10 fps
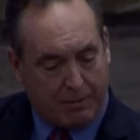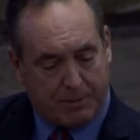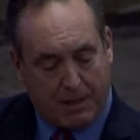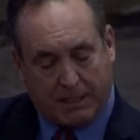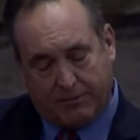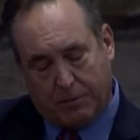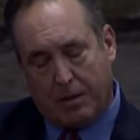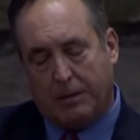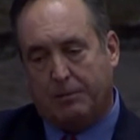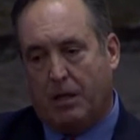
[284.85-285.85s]
from that perspective,
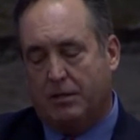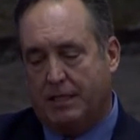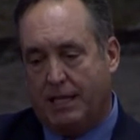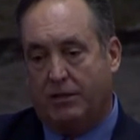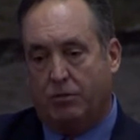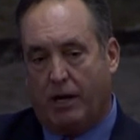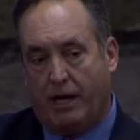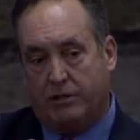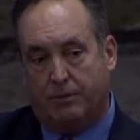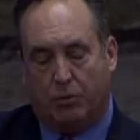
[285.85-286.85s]
from public policy, that's
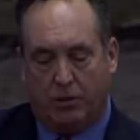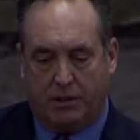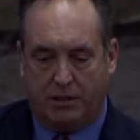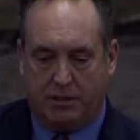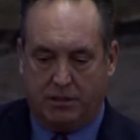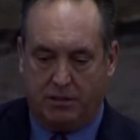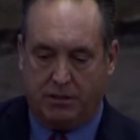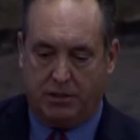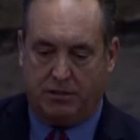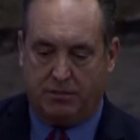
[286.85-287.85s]
why I support this